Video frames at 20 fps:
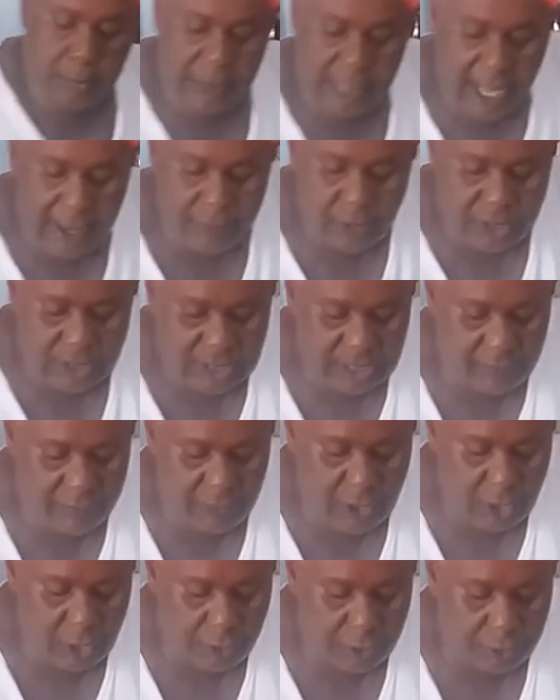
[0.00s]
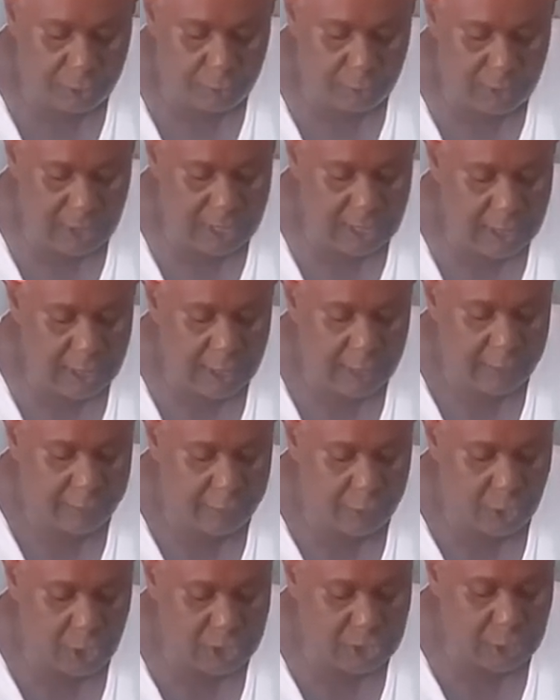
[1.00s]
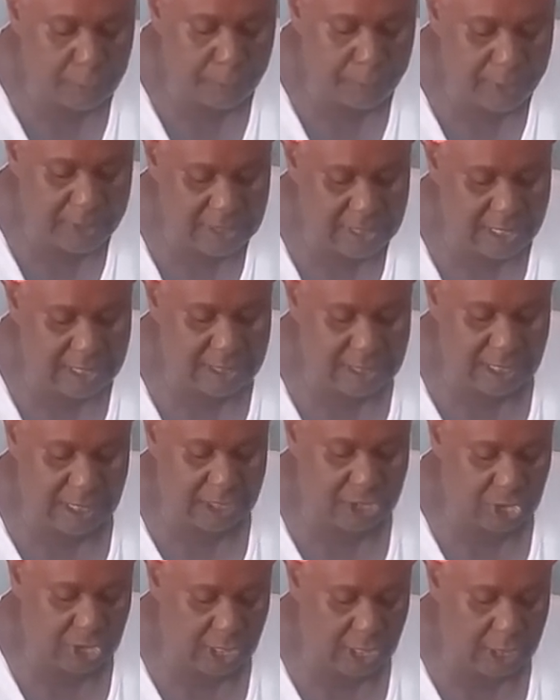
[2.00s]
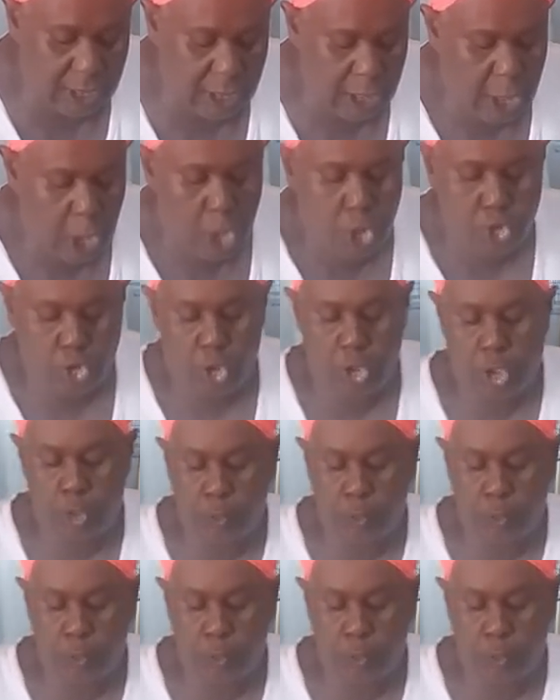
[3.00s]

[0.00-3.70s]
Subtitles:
But I'm just giving you three. For just a presentation. So